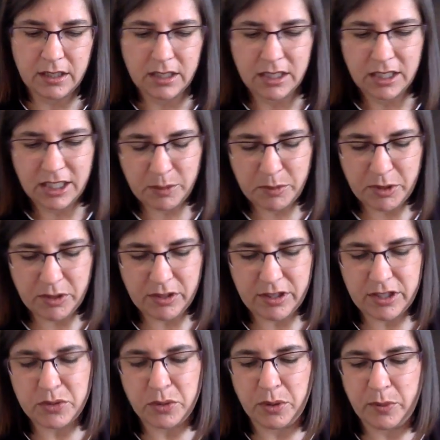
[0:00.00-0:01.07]
He appeared in the
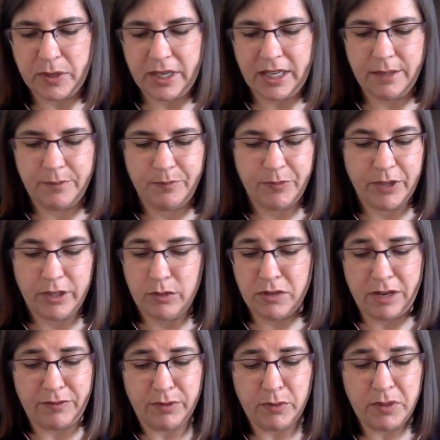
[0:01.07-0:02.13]
doorway. You
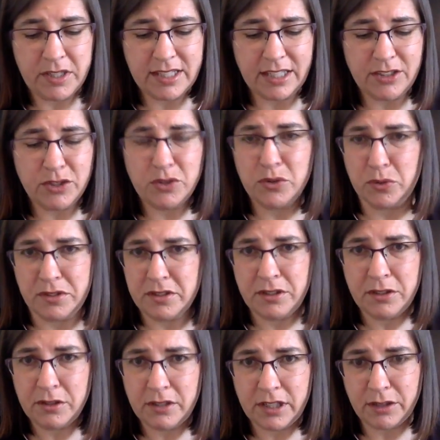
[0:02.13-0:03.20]
never reset your door
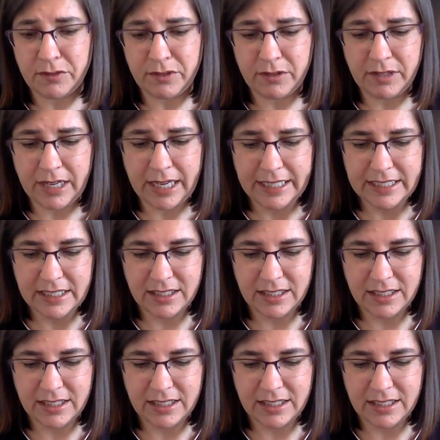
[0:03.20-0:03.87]
security override.